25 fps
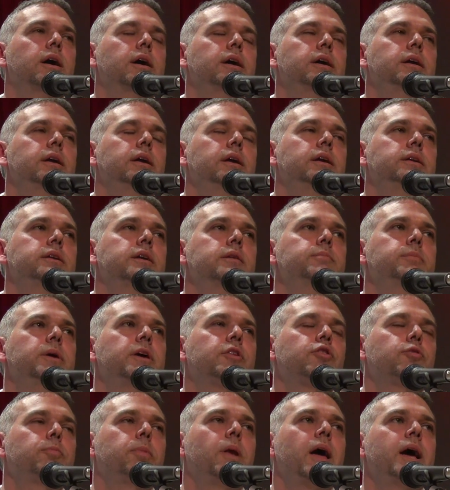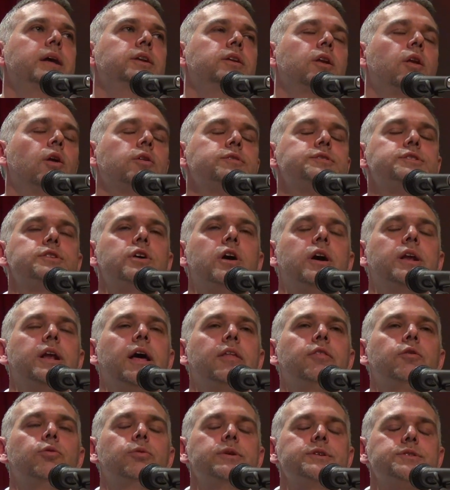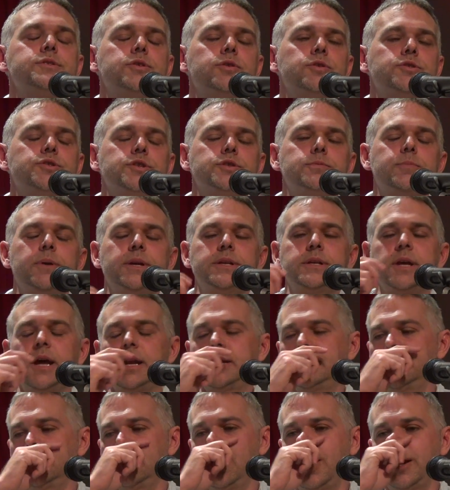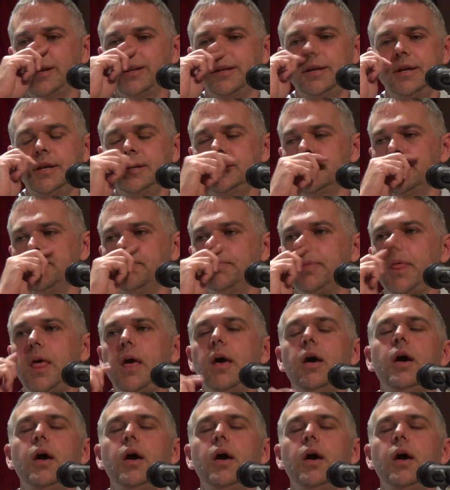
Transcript: it can be explained alongside other research that's been done in the United Kingdom.